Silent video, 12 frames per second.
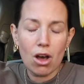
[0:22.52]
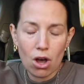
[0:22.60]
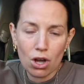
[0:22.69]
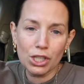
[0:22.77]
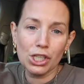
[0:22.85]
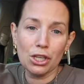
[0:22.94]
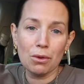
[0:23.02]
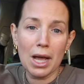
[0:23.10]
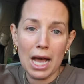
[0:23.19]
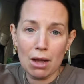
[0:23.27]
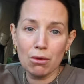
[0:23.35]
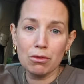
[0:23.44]
are you?
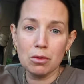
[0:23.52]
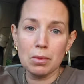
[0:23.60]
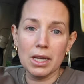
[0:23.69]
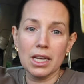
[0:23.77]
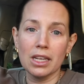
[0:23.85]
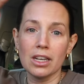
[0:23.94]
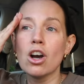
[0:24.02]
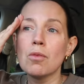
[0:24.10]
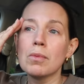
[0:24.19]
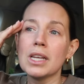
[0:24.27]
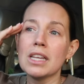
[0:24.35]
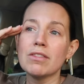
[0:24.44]
How have you been? I
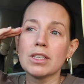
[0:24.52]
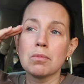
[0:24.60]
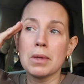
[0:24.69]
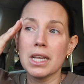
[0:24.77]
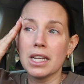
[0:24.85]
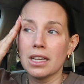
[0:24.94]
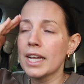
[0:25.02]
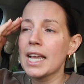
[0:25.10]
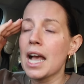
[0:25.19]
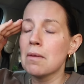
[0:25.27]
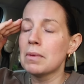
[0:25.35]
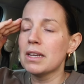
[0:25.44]
can't believe it's
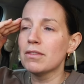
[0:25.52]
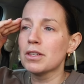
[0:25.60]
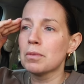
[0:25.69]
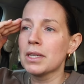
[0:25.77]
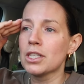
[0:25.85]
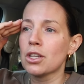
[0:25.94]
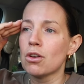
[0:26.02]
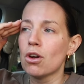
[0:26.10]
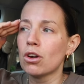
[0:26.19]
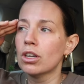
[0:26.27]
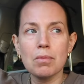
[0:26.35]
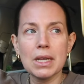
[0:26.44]
been so
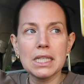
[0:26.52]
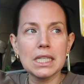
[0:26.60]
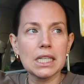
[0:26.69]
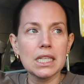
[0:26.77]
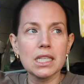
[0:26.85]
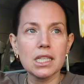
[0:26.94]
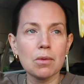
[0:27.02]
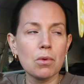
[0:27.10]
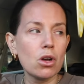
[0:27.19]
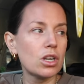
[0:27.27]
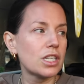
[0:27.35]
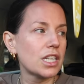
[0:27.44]
long. Basically, the summer
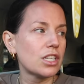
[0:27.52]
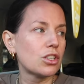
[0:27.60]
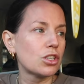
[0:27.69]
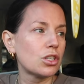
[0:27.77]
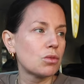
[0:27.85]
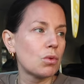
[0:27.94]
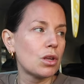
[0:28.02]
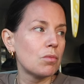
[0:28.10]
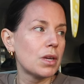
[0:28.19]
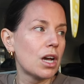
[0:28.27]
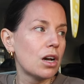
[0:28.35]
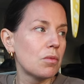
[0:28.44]
holidays just swallowed
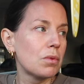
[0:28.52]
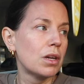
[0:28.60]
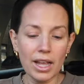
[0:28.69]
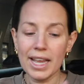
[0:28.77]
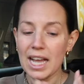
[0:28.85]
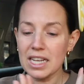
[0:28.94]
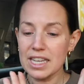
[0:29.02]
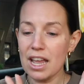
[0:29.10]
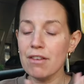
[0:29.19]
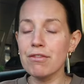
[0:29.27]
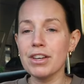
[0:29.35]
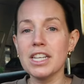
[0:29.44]
me up. I had
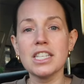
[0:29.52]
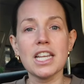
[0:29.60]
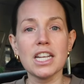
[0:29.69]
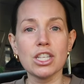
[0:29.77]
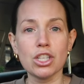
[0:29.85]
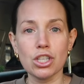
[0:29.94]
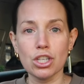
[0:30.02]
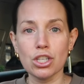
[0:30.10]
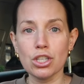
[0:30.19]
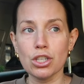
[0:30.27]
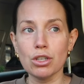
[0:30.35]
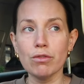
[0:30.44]
every
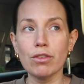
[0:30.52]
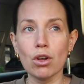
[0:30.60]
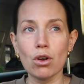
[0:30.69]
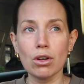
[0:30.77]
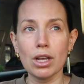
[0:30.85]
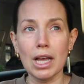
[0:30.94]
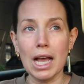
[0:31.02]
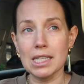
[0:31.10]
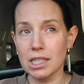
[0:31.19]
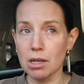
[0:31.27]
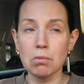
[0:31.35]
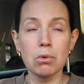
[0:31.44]
intention to vlog
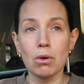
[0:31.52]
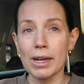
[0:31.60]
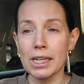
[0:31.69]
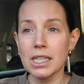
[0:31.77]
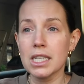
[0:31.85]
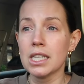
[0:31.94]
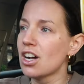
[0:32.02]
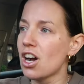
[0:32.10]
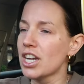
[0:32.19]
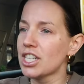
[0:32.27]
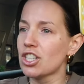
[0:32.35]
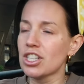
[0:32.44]
at some point.
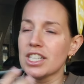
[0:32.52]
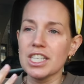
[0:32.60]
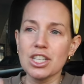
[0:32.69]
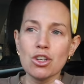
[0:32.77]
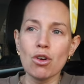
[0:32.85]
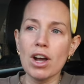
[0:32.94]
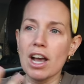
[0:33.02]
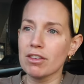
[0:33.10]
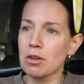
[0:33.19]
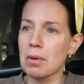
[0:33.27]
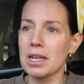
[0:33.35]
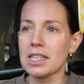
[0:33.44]
I just did not have
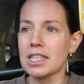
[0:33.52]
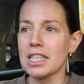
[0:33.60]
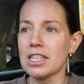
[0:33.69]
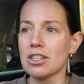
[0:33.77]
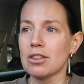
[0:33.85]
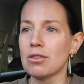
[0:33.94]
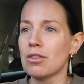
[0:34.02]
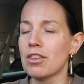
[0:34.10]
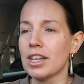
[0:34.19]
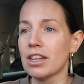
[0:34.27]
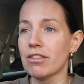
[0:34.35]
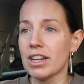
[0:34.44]
capacity to
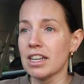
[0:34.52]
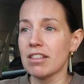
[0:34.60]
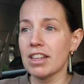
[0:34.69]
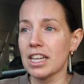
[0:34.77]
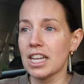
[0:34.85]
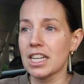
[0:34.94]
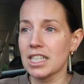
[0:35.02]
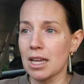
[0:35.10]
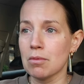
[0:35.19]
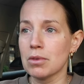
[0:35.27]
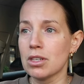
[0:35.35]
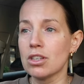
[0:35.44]
think of anything
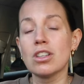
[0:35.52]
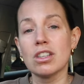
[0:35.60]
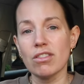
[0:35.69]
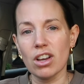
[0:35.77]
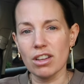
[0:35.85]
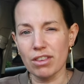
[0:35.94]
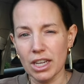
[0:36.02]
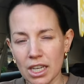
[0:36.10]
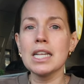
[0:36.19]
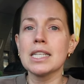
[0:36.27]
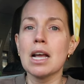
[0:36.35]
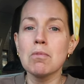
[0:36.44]
except surviving.
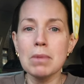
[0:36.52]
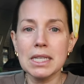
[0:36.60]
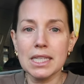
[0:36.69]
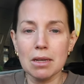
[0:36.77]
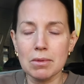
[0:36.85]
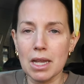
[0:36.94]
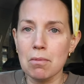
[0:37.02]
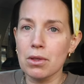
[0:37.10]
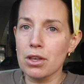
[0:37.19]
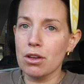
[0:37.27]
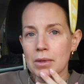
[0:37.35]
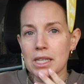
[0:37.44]
It's now mid-September
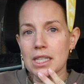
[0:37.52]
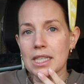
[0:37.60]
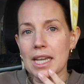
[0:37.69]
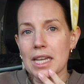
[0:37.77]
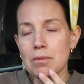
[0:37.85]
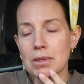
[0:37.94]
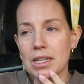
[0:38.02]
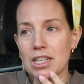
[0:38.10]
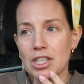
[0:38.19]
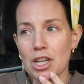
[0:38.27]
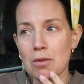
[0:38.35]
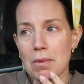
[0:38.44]
though, because Gabe didn't
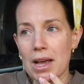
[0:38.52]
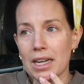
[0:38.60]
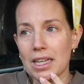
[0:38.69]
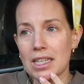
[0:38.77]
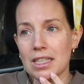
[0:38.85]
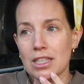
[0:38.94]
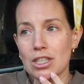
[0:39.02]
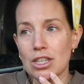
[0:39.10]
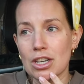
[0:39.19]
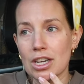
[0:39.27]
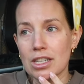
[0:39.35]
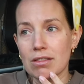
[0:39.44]
actually go back into
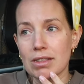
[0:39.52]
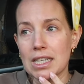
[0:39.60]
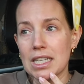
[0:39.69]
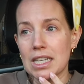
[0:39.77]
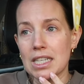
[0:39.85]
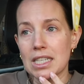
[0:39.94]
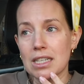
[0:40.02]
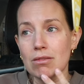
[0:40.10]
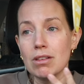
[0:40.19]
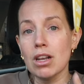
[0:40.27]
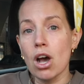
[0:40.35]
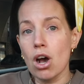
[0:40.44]
nursery
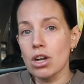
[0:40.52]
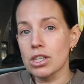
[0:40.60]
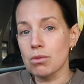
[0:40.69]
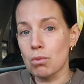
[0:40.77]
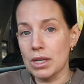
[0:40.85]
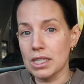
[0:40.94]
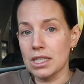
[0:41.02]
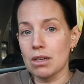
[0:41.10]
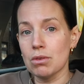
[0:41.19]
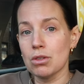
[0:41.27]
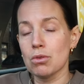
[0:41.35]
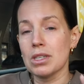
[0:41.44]
until last
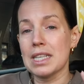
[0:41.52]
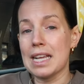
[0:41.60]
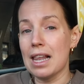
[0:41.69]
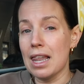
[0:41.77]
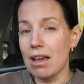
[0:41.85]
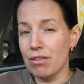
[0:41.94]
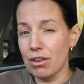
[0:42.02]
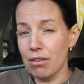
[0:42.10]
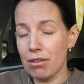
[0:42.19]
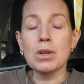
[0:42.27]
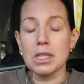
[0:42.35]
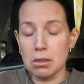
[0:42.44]
Wednesday, which was the
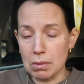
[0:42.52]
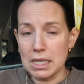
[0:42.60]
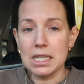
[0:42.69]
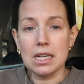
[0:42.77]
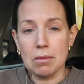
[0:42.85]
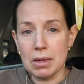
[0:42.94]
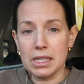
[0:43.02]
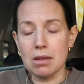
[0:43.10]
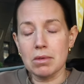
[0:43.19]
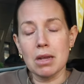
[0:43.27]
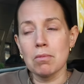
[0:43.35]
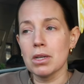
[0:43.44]
11th, which is basically
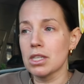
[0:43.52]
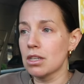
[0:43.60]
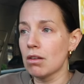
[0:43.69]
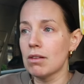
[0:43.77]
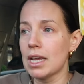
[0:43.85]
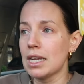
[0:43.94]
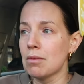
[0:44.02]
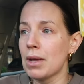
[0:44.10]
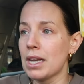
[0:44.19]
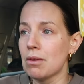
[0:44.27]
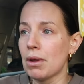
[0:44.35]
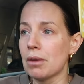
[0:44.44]
mid-September, so late.
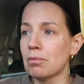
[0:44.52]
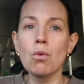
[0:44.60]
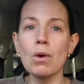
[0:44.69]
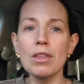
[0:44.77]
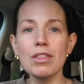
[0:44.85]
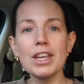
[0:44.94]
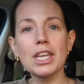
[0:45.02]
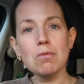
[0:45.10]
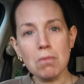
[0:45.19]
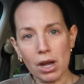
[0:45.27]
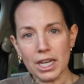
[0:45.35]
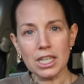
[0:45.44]
But anyway, one thing you
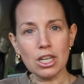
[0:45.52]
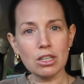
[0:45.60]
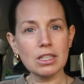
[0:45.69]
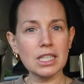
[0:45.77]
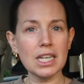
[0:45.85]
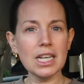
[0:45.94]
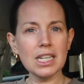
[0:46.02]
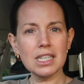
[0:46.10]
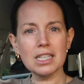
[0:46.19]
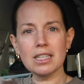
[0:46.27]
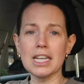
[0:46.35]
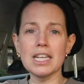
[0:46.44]
might
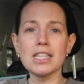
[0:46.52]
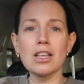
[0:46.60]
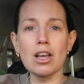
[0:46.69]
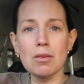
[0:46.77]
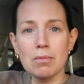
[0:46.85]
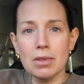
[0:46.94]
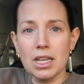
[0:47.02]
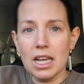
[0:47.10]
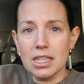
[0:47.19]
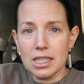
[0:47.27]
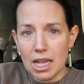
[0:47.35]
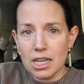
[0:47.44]
notice is that I'm
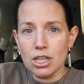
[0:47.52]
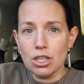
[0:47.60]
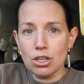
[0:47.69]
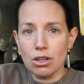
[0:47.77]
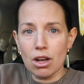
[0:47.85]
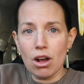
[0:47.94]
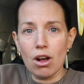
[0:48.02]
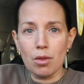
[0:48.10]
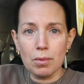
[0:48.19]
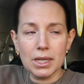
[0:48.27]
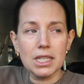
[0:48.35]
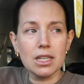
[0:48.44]
sat in a new car.
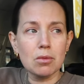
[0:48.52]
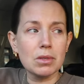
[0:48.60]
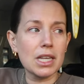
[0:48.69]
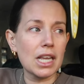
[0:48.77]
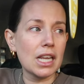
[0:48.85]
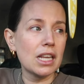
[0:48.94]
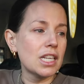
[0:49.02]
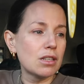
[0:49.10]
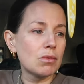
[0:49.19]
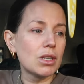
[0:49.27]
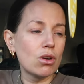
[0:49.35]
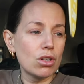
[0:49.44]
The biggest update is
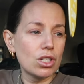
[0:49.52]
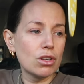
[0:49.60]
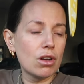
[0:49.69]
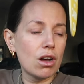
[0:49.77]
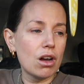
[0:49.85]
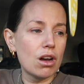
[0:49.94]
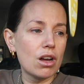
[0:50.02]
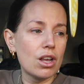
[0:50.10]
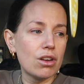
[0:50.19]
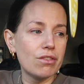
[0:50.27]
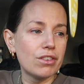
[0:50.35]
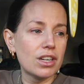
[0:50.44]
that we got a new car
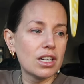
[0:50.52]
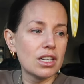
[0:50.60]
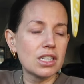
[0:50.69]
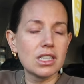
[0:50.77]
over